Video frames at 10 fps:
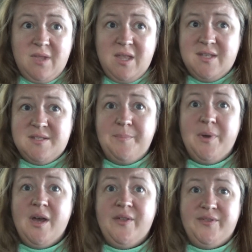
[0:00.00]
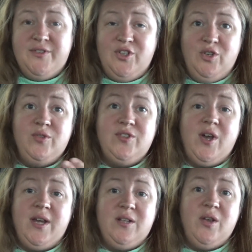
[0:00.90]
There's a birth to
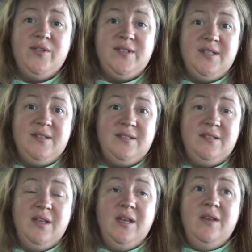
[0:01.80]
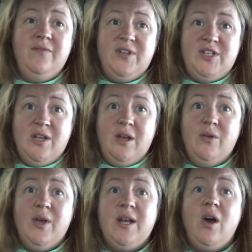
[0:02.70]
diagnosis
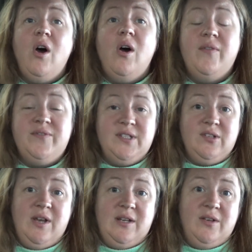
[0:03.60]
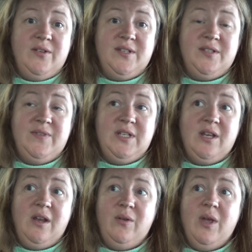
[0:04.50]
video, an after diagnosis
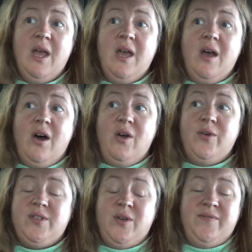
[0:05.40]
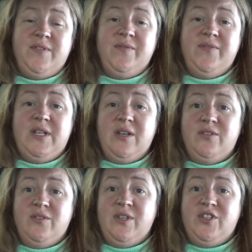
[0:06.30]
video. I also have done
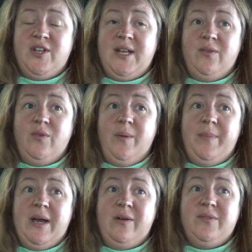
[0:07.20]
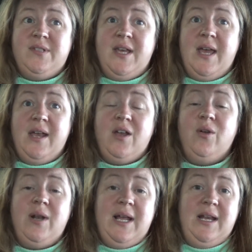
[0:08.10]
videos on this channel about
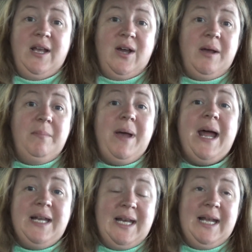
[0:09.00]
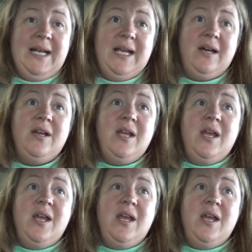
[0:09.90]
echolalia and palilalia.